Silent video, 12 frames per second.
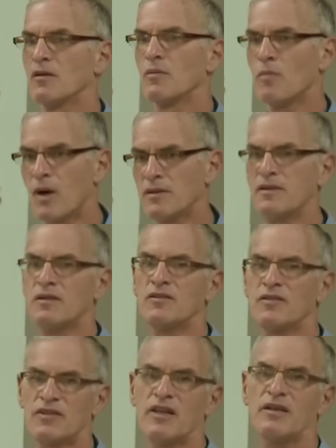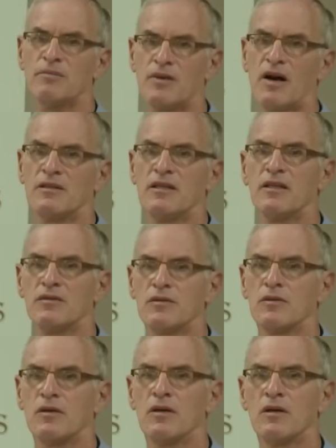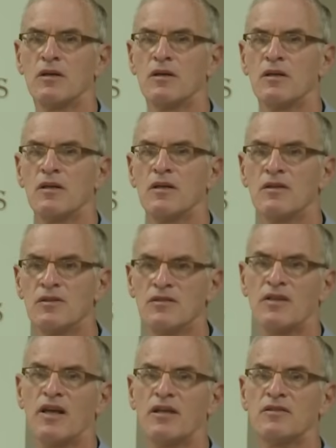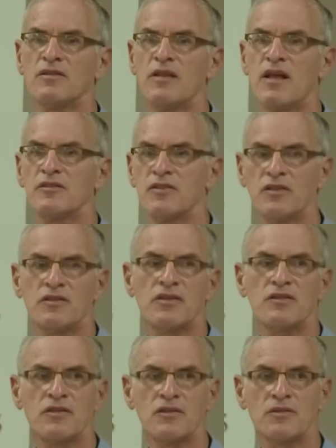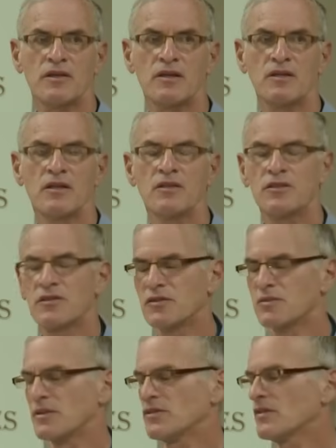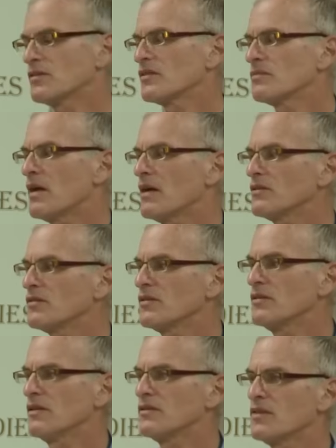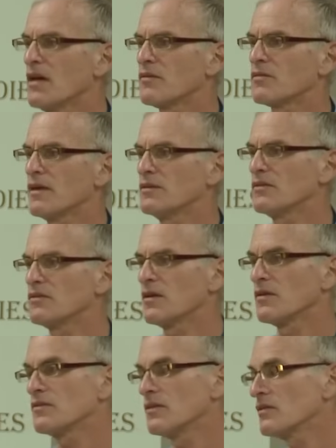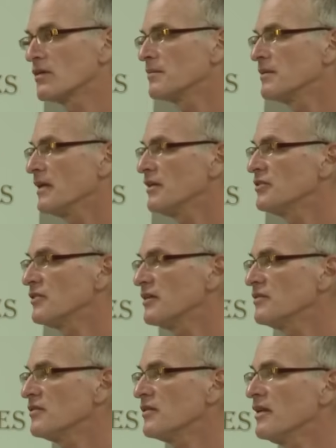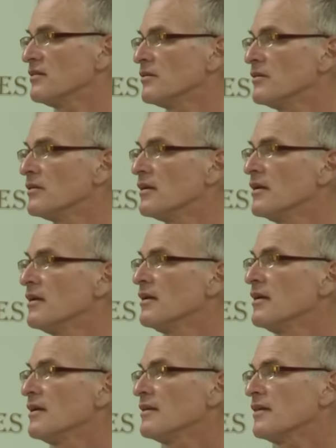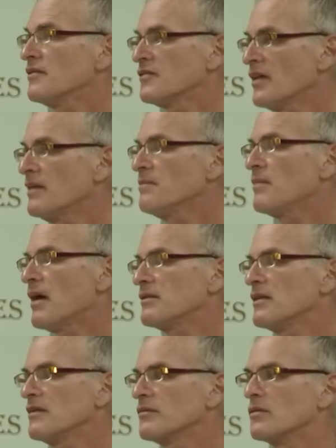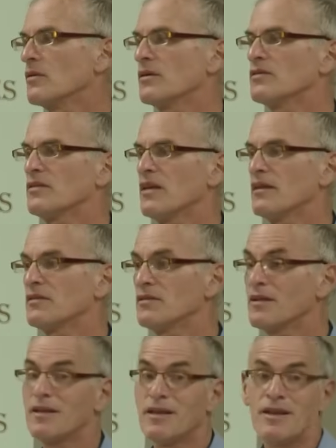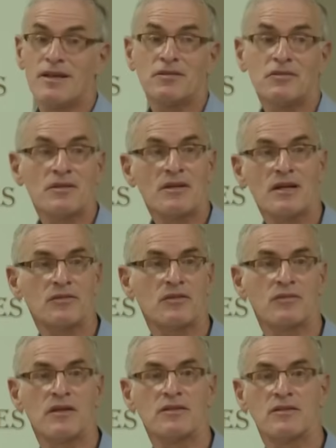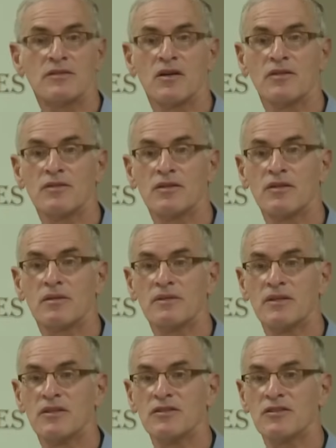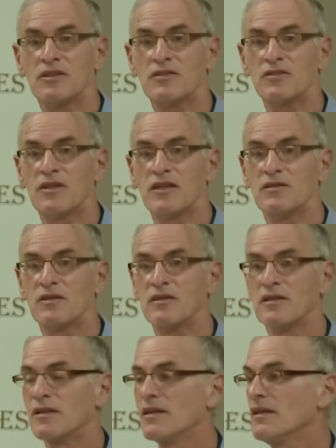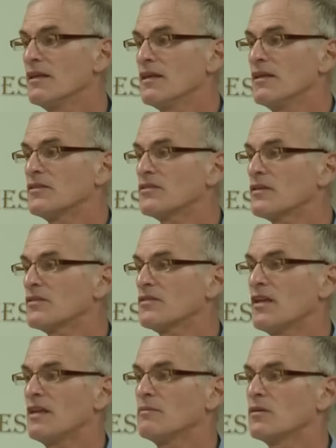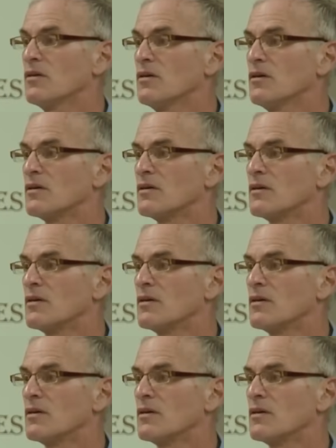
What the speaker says: one and the same body of law, says that just as Palestinians have a right to self-determination and statehood, that same body of law says Israel has the right to self-determination and statehood. It's the same law.